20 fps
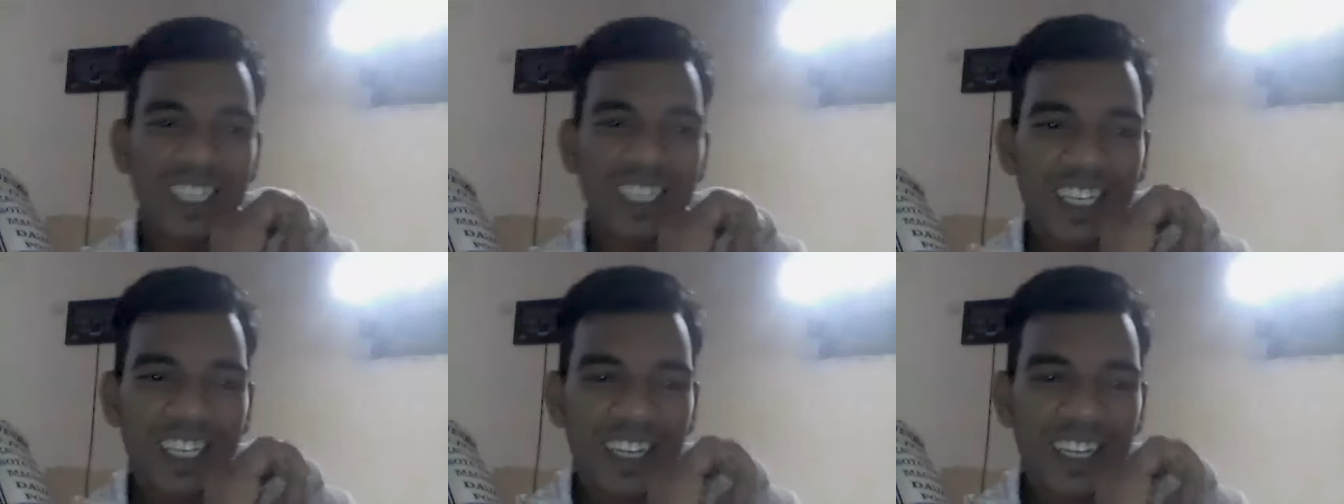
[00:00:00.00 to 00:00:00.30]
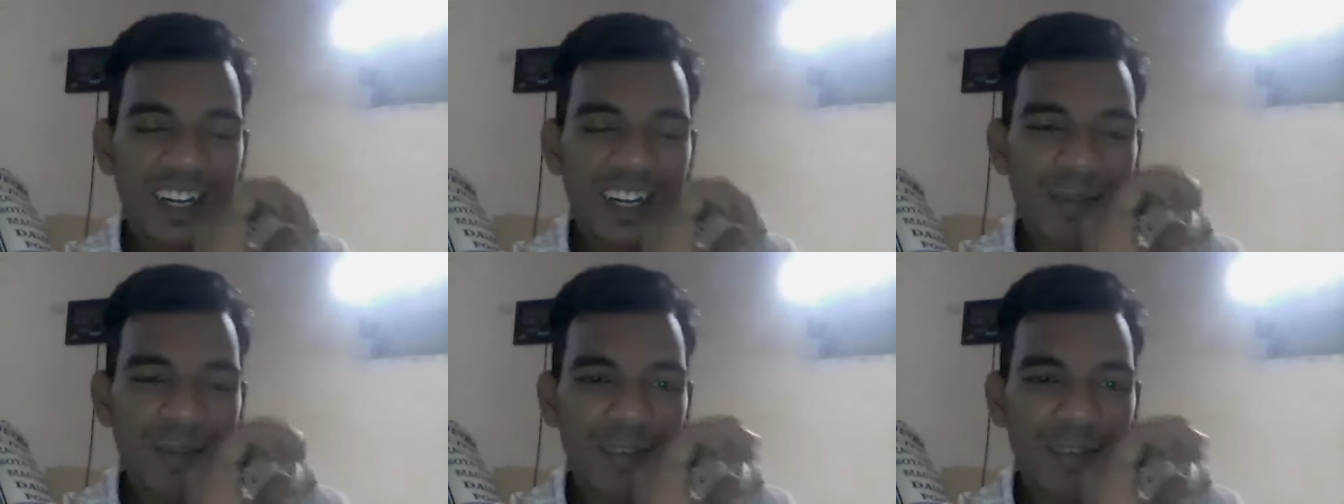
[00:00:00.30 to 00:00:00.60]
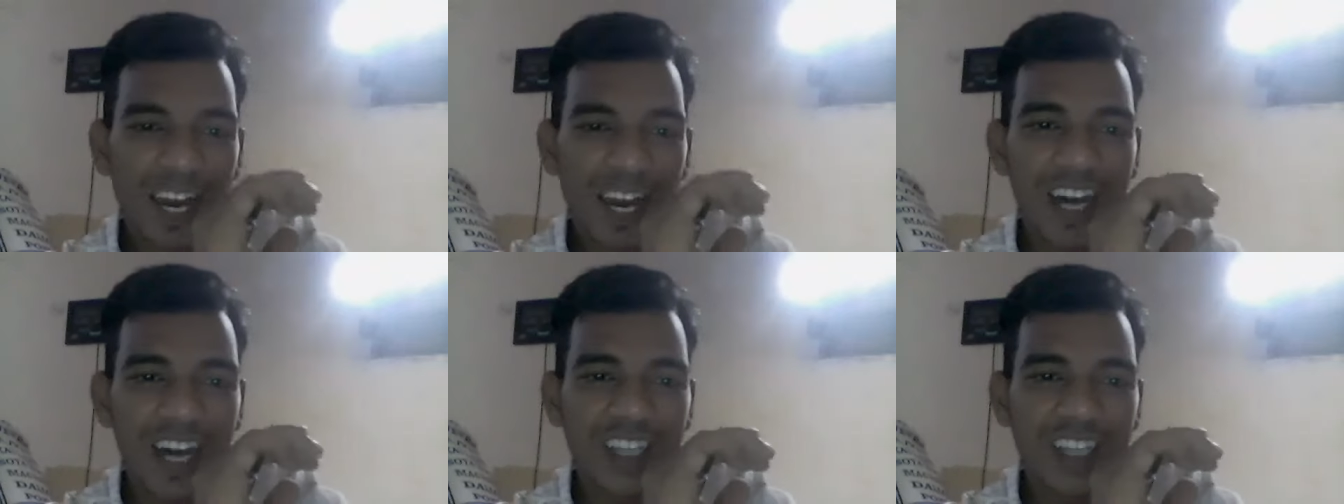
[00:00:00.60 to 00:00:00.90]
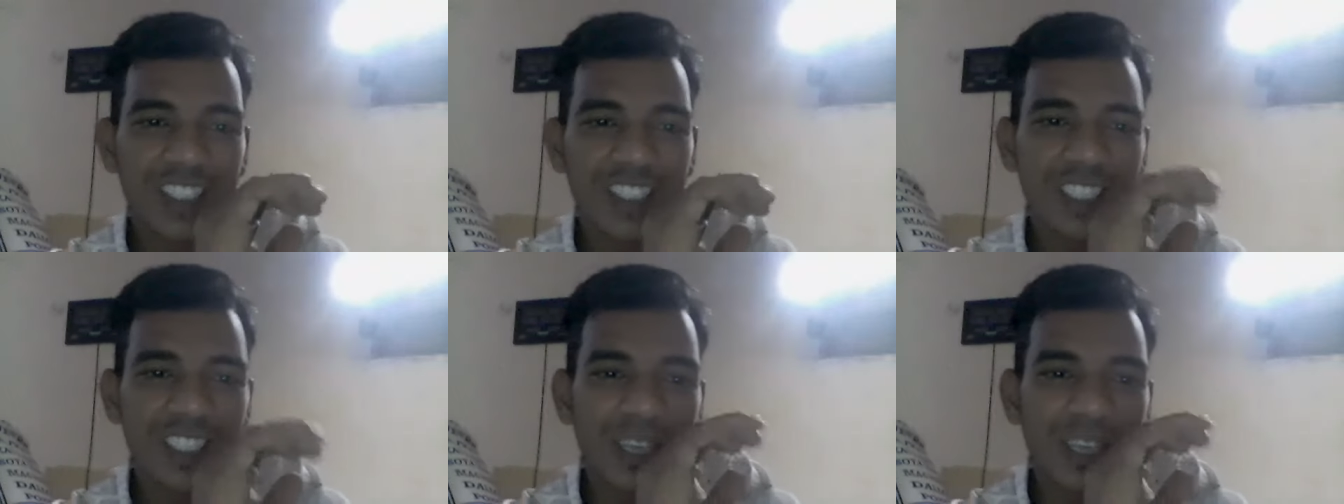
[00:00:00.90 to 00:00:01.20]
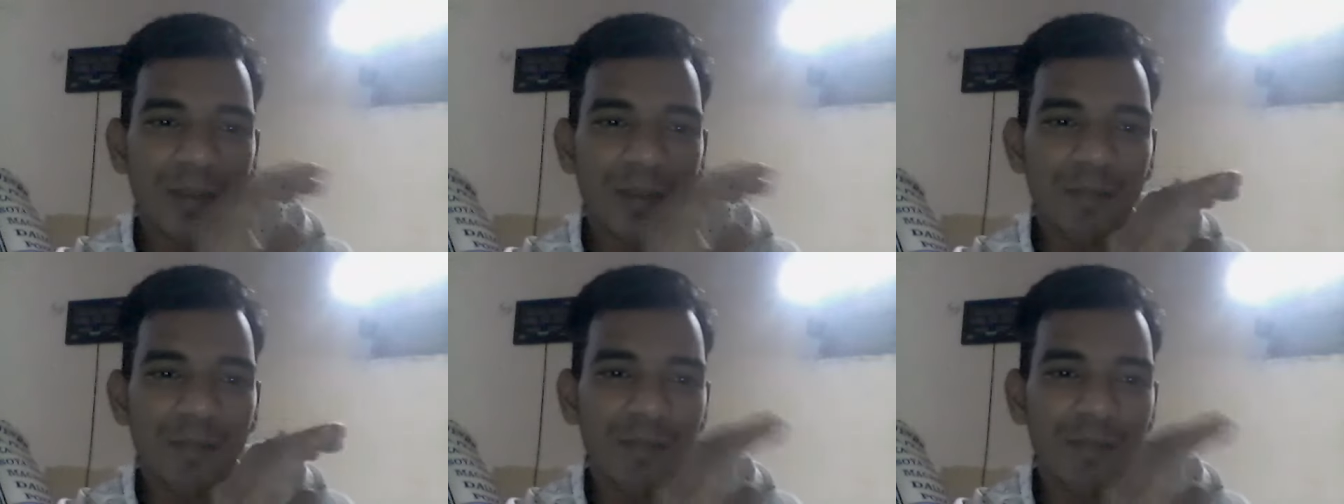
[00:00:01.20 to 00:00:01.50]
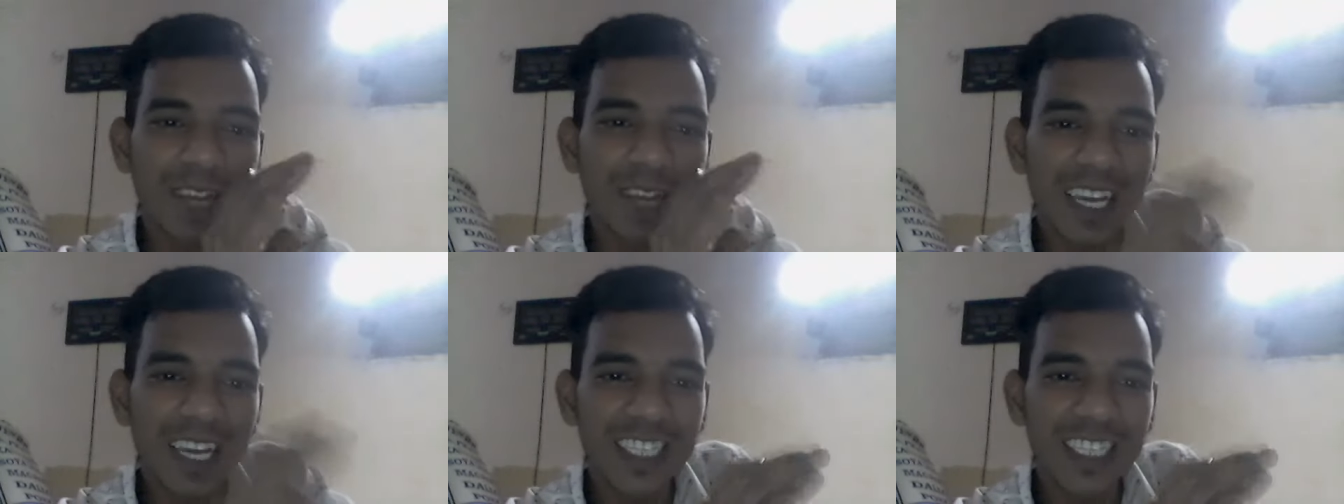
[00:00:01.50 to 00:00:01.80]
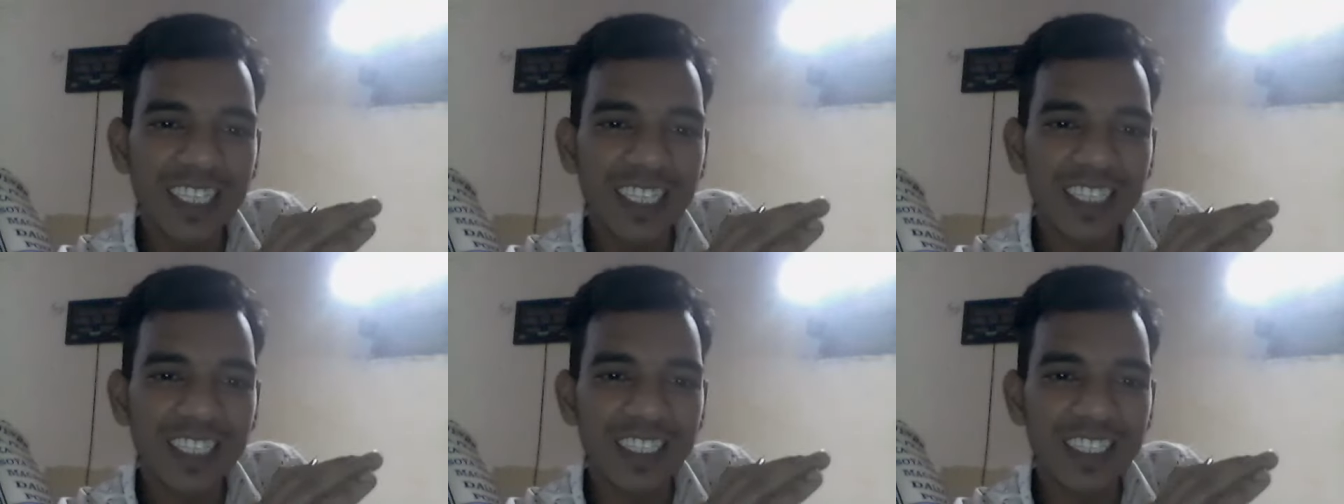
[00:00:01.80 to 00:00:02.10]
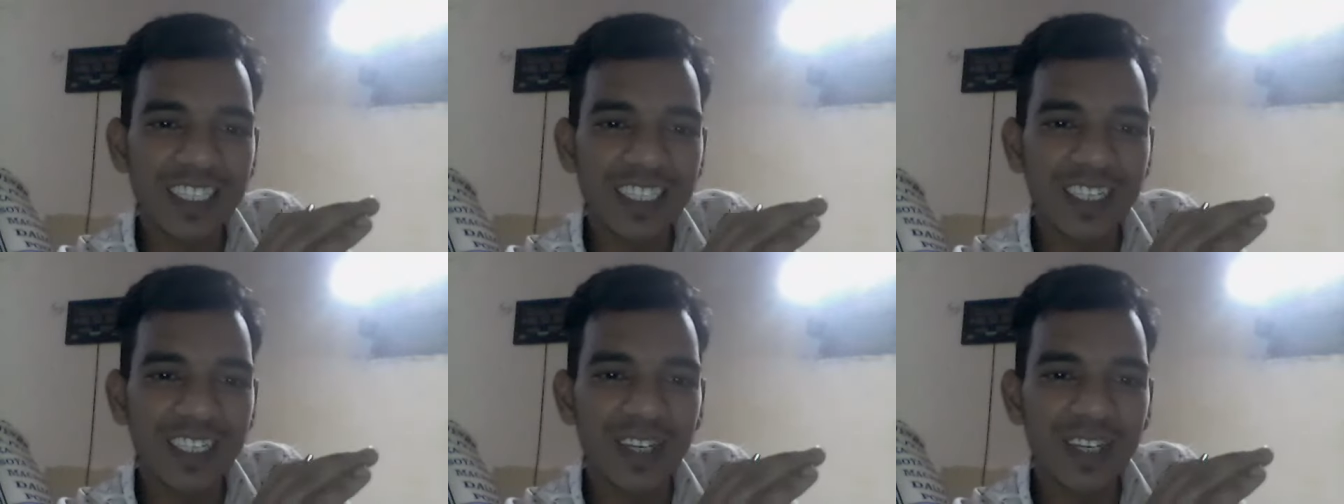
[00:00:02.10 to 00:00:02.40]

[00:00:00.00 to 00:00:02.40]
in Bihar some villages,